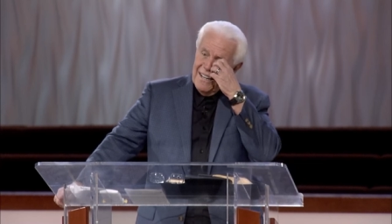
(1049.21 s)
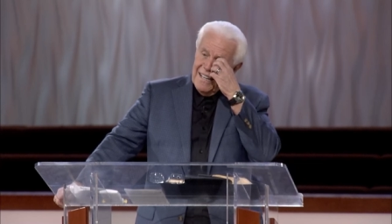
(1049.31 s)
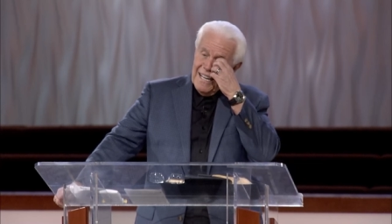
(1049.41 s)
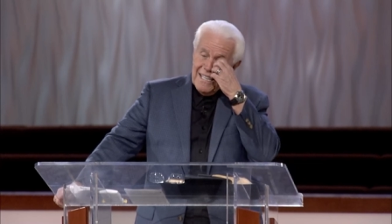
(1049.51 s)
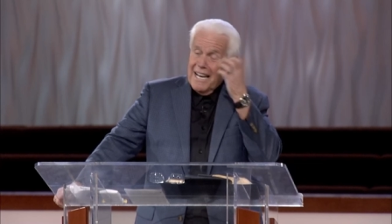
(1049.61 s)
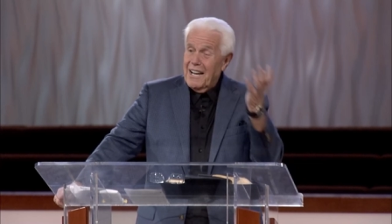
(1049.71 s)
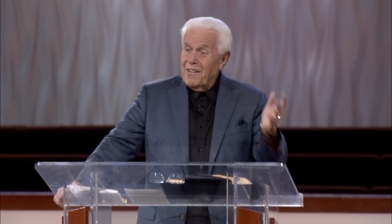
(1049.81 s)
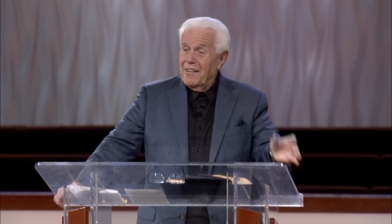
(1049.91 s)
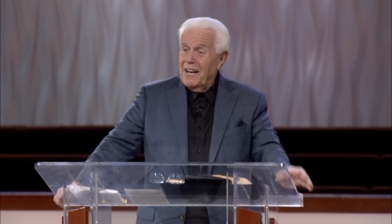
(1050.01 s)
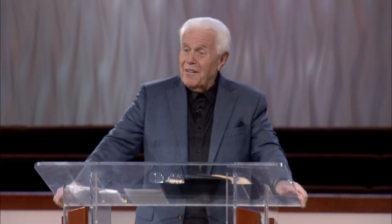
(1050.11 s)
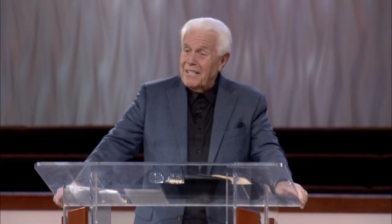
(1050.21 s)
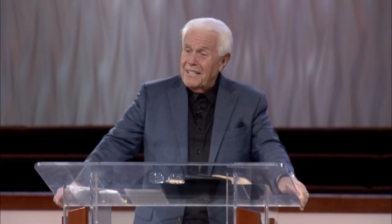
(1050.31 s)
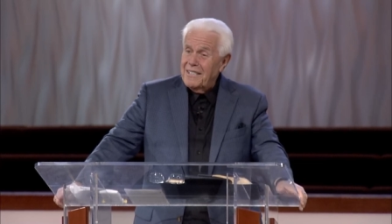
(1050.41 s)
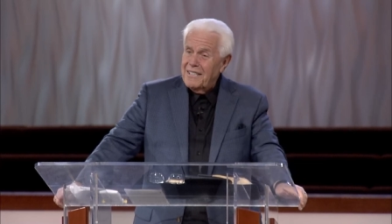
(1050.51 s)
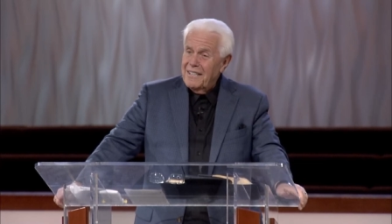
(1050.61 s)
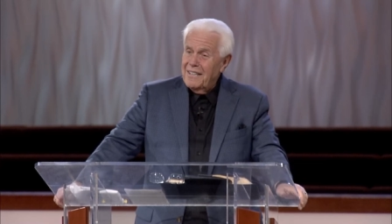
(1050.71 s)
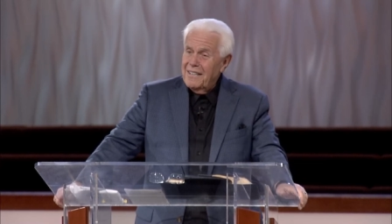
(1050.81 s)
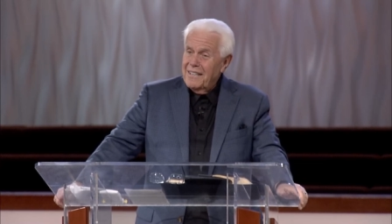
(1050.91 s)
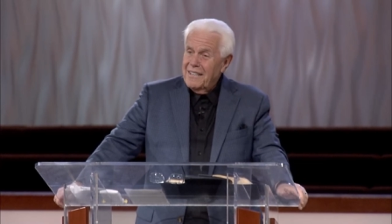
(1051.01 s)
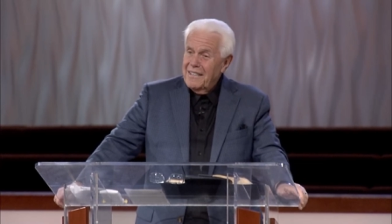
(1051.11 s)
They say they're, they're Christians.
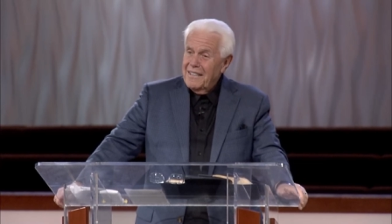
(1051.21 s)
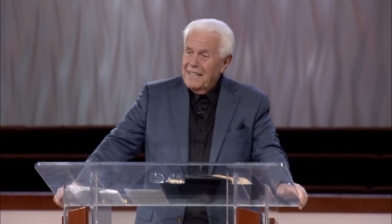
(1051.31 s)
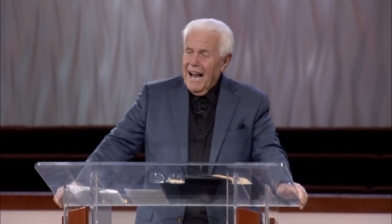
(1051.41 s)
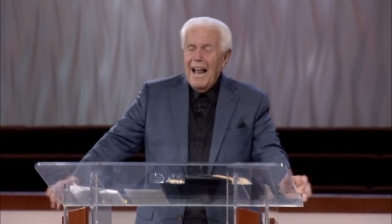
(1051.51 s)
I